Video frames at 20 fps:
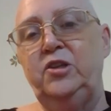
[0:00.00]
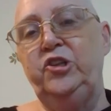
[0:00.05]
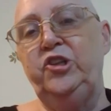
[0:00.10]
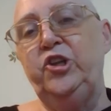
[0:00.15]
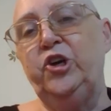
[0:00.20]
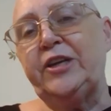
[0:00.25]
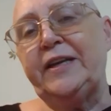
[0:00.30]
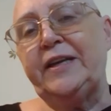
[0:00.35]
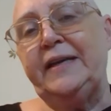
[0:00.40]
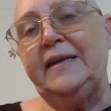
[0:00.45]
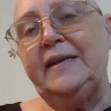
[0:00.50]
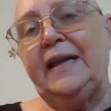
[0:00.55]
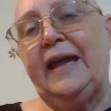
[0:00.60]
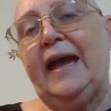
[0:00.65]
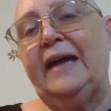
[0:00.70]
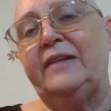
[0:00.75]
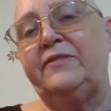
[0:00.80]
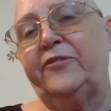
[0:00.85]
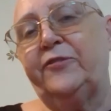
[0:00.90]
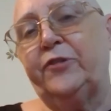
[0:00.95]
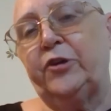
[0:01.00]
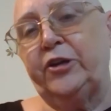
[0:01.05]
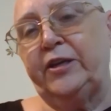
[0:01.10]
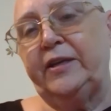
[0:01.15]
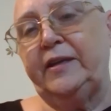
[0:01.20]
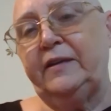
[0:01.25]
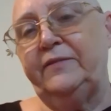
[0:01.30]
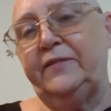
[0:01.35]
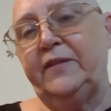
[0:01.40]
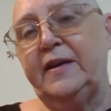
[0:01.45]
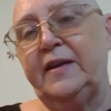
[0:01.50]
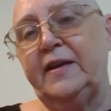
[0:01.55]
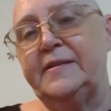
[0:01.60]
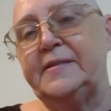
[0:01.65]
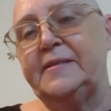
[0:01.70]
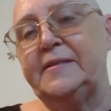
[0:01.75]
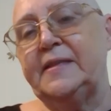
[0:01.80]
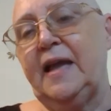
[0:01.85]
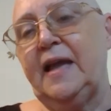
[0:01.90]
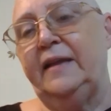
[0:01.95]
looking at
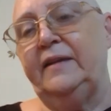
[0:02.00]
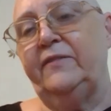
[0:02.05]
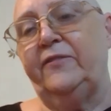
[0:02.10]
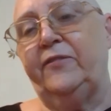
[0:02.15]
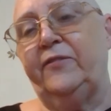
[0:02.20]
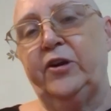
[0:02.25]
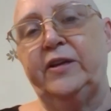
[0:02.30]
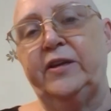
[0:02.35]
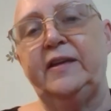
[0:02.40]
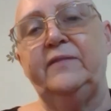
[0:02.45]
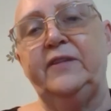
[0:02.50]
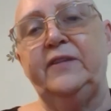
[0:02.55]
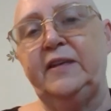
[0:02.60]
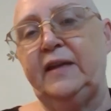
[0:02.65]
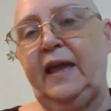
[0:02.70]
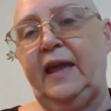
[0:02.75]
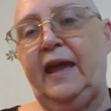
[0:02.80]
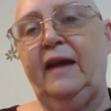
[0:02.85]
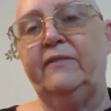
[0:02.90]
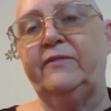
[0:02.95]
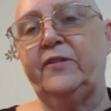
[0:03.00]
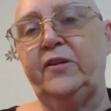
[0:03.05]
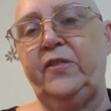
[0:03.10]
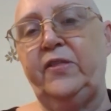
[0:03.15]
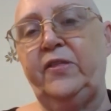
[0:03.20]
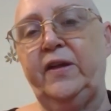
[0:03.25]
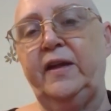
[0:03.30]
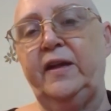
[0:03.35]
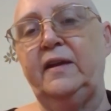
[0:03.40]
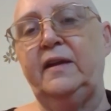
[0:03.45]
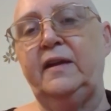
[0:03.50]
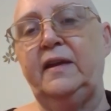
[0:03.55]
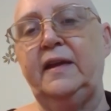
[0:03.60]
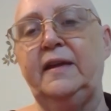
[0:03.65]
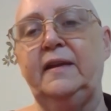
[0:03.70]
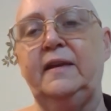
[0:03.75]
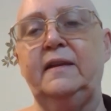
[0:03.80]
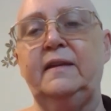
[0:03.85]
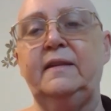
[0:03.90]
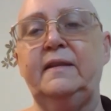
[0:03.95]
forgiveness and forgiving everything
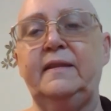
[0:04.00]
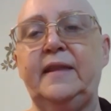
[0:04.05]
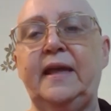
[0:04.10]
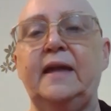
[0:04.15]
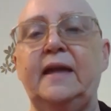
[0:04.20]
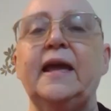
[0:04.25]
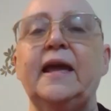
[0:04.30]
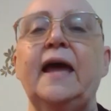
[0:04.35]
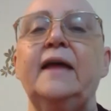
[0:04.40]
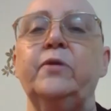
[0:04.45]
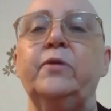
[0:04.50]
in they can